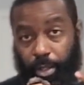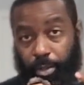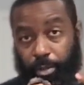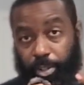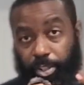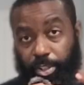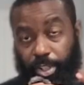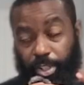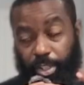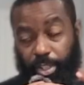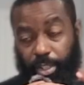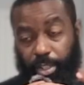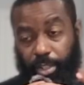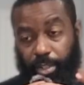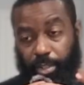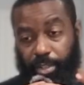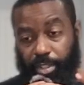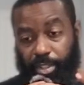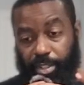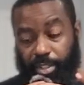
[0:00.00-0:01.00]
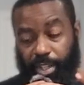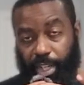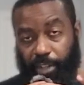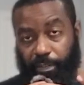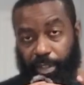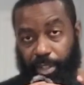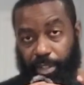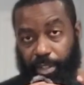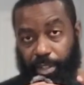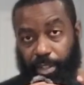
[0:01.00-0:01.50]
which is
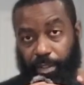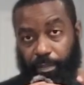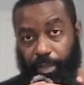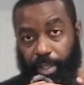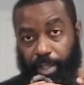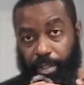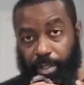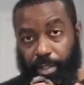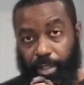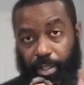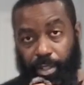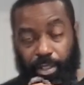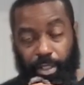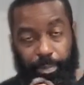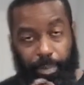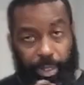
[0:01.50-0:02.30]
savings and investing.